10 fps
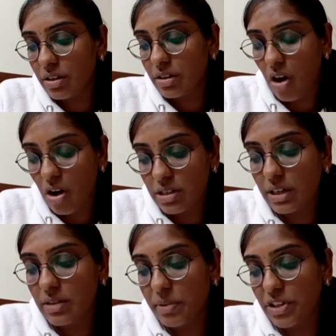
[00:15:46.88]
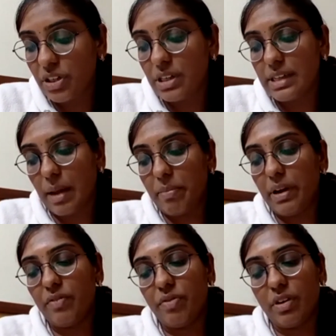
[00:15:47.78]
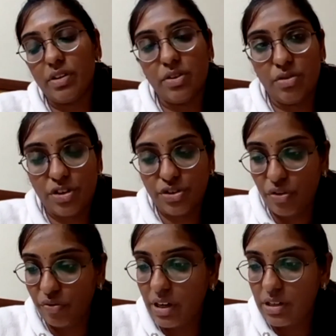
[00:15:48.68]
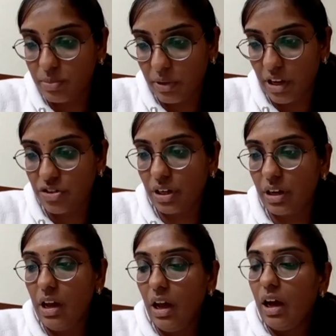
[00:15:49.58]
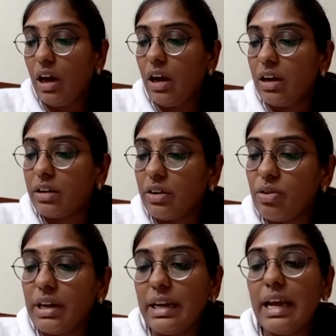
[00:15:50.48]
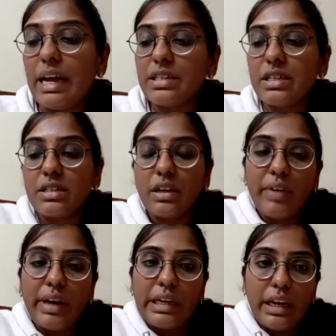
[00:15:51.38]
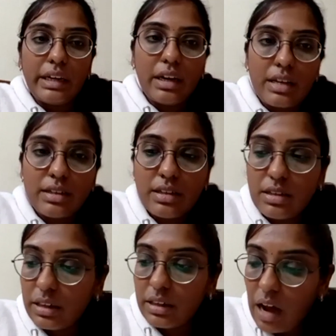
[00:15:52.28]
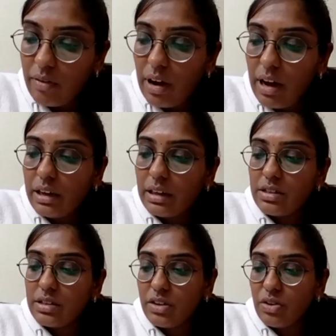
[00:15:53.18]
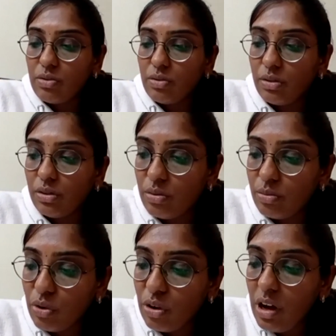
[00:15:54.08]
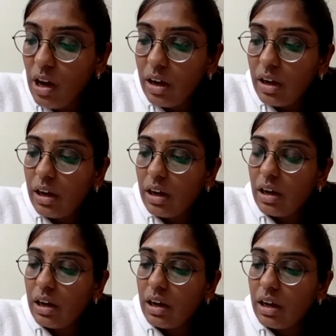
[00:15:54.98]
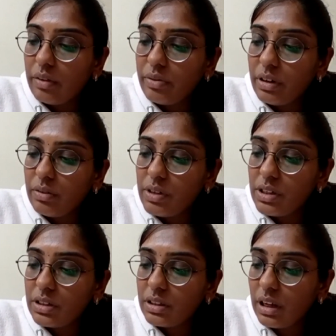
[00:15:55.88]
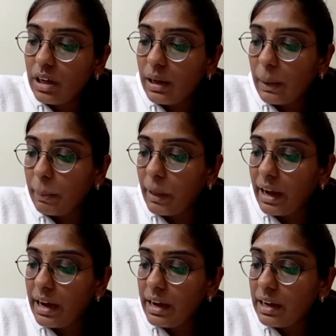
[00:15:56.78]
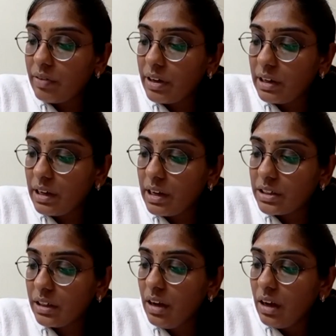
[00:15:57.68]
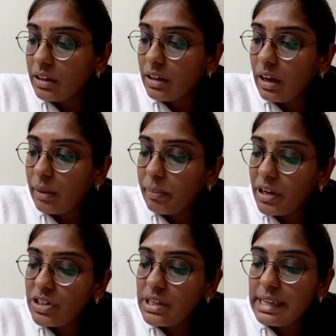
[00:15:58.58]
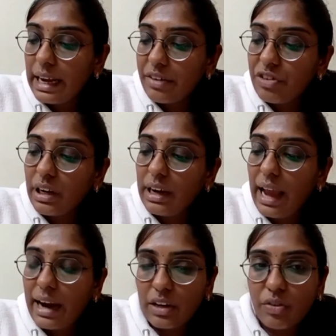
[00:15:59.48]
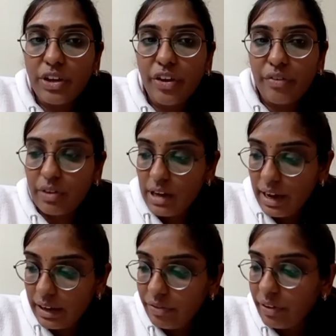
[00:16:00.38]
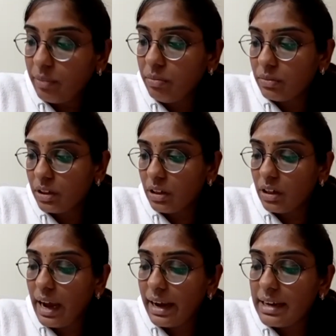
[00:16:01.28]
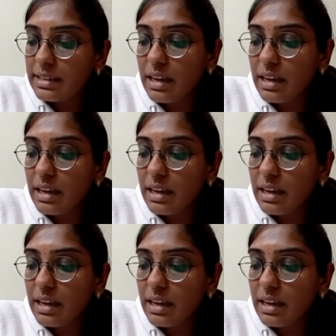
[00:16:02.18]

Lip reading: constant pressure is applied for the duration of the inspiration. Neurally adjusted ventilator assist NAVA. It is a new mode in which the mechanical ventilation, the patient's electrical activity of the diaphragm guides the